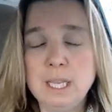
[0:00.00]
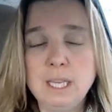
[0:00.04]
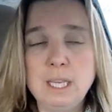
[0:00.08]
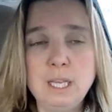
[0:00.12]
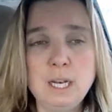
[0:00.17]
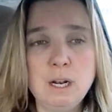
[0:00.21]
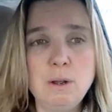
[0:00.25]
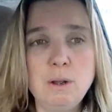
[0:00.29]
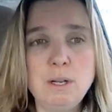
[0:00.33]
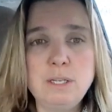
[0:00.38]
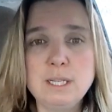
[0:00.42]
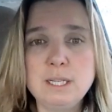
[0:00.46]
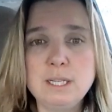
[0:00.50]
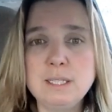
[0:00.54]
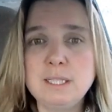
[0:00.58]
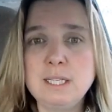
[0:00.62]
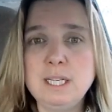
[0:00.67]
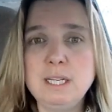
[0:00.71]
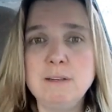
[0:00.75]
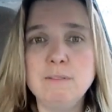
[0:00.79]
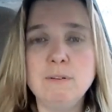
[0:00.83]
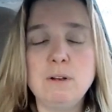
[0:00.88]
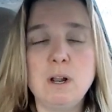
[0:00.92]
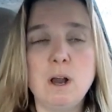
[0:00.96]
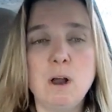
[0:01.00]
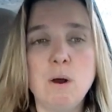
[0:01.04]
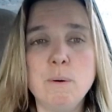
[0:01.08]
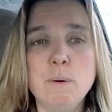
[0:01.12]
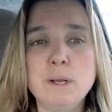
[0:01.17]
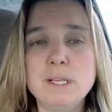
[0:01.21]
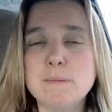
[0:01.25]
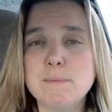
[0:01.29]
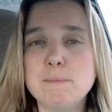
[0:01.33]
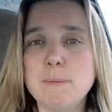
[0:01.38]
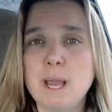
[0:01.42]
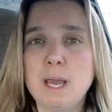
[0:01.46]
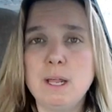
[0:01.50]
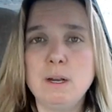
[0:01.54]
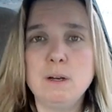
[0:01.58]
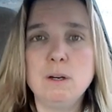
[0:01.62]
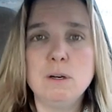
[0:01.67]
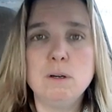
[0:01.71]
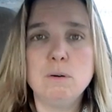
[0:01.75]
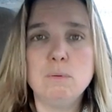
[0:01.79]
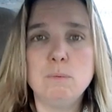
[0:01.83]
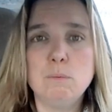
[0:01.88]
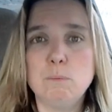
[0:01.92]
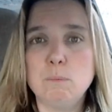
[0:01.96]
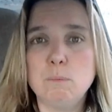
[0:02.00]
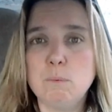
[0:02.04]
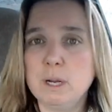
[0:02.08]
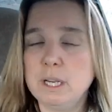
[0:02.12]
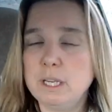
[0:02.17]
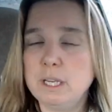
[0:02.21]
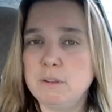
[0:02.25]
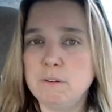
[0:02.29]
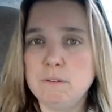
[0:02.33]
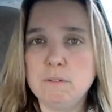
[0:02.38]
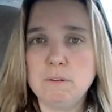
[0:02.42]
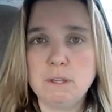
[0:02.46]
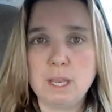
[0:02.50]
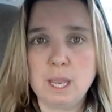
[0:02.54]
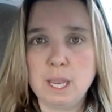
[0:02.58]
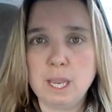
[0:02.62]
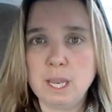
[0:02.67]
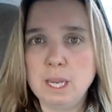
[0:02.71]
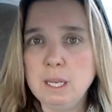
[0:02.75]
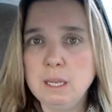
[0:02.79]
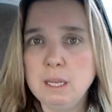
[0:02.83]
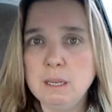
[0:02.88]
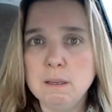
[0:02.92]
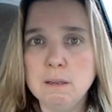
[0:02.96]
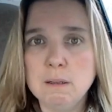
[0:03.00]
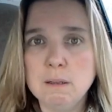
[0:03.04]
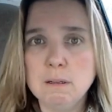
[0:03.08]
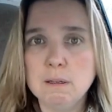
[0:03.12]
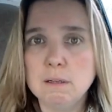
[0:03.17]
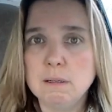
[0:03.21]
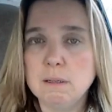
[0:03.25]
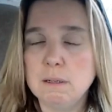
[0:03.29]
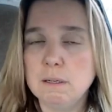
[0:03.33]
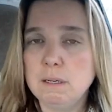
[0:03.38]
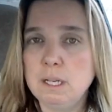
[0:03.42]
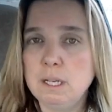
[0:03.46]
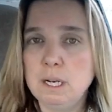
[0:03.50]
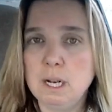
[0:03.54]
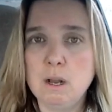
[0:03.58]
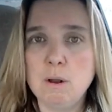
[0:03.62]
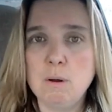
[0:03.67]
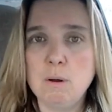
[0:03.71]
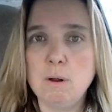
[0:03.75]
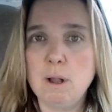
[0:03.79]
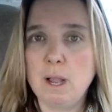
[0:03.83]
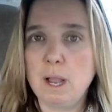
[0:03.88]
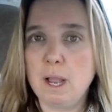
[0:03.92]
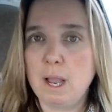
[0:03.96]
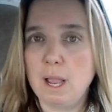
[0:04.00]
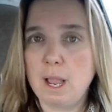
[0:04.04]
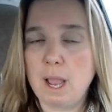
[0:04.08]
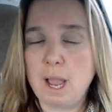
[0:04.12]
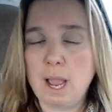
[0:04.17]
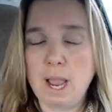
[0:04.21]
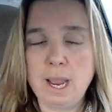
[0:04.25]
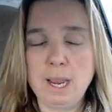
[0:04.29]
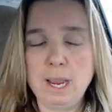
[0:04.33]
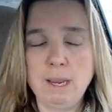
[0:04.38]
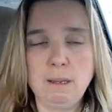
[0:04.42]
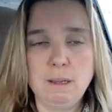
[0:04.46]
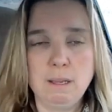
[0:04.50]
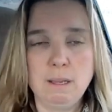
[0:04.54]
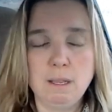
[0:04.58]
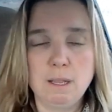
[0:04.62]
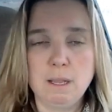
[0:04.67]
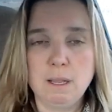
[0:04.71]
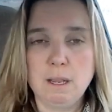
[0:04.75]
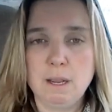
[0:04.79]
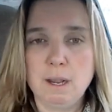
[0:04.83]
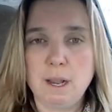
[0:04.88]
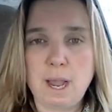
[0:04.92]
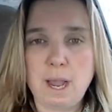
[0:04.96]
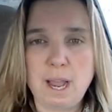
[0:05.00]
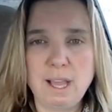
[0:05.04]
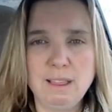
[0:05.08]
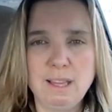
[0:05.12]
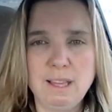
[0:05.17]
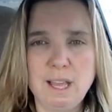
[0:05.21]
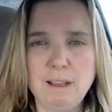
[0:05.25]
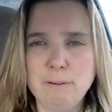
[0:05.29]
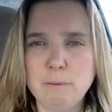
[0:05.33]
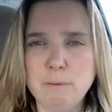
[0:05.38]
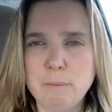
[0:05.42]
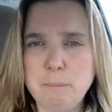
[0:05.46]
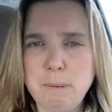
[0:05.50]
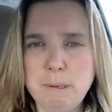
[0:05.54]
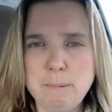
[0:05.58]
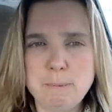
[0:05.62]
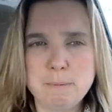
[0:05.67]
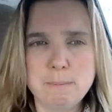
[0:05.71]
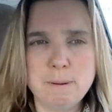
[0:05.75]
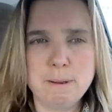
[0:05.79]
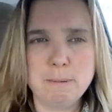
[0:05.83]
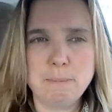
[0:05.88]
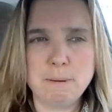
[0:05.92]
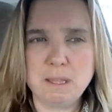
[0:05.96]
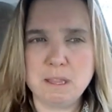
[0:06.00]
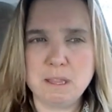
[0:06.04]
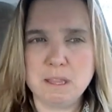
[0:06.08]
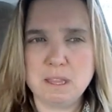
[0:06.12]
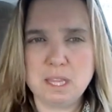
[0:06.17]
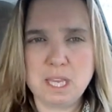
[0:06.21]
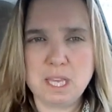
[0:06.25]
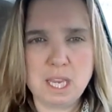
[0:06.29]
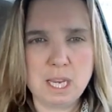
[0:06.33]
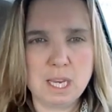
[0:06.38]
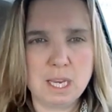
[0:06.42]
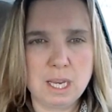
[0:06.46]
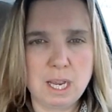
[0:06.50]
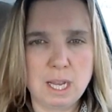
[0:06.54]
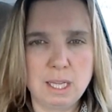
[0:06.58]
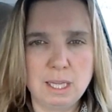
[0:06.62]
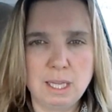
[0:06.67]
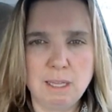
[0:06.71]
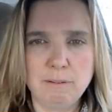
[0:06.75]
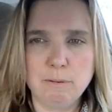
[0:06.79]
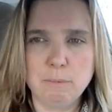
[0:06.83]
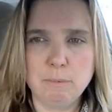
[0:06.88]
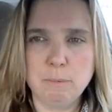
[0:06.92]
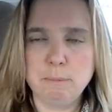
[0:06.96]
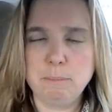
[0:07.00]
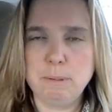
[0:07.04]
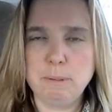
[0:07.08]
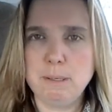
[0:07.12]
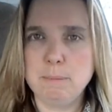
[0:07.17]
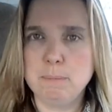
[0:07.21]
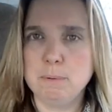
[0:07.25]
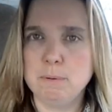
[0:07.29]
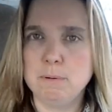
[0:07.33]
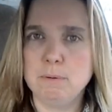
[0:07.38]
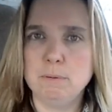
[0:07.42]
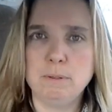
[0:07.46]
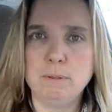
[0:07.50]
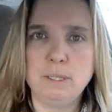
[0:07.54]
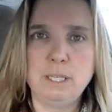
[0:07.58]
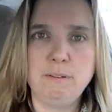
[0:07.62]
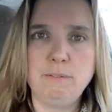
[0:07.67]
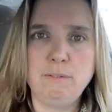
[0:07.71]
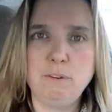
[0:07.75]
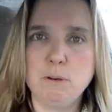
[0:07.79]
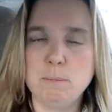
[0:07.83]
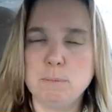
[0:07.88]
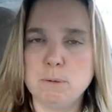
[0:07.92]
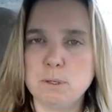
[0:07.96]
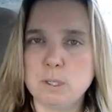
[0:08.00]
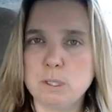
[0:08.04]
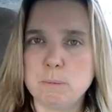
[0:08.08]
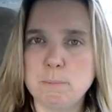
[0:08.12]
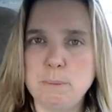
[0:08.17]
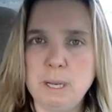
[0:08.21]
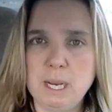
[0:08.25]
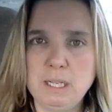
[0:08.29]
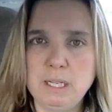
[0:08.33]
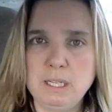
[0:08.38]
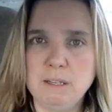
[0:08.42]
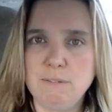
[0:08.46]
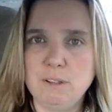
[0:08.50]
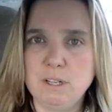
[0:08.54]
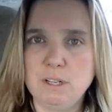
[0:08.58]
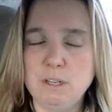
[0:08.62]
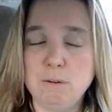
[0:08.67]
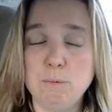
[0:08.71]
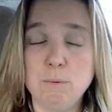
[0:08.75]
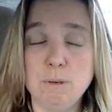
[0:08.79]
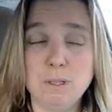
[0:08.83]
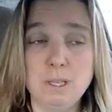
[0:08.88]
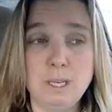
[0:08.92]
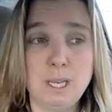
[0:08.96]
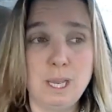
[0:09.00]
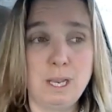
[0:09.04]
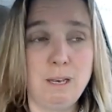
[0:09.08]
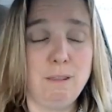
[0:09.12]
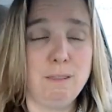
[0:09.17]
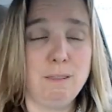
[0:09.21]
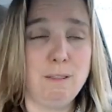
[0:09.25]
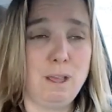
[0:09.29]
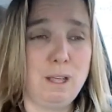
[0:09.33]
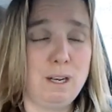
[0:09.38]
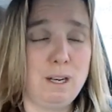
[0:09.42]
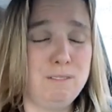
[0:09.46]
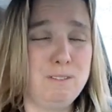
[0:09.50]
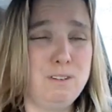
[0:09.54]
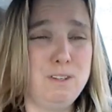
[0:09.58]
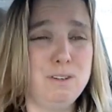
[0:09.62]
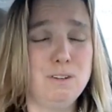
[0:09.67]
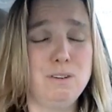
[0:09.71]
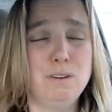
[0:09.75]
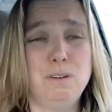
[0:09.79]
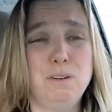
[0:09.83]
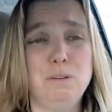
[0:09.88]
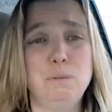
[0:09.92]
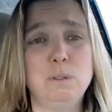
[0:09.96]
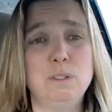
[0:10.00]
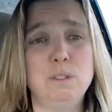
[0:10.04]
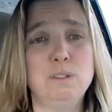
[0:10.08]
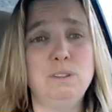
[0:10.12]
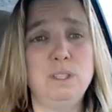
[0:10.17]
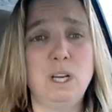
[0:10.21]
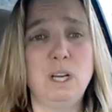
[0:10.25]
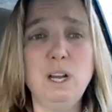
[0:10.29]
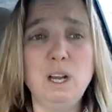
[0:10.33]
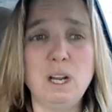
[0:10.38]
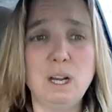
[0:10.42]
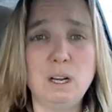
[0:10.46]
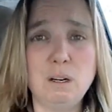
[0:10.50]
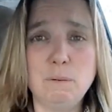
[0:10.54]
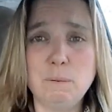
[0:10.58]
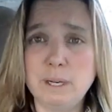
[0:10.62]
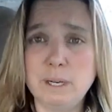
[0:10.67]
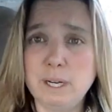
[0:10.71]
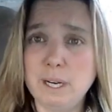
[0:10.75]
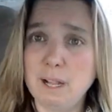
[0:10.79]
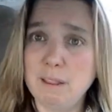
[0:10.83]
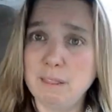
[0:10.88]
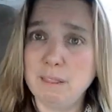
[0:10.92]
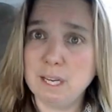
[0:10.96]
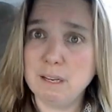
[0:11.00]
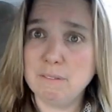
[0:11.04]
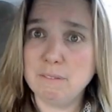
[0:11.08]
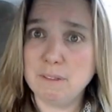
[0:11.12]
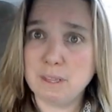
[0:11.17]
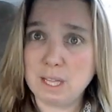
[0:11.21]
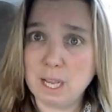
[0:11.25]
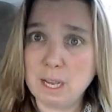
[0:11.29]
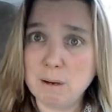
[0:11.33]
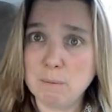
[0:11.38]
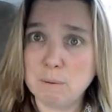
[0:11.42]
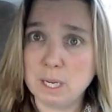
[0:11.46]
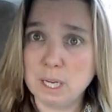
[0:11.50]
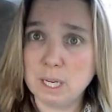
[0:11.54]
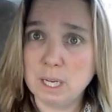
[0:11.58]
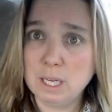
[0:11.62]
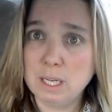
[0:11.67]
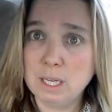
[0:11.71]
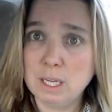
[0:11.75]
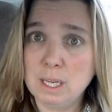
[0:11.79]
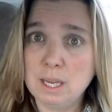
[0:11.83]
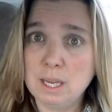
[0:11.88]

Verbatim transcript: You know, it doesn't even always matter what you say. You know, I I love it when people make me think. I love it when people give you a perspective that you really hadn't thought of and you're going, well, duh, why didn't I think of it that way?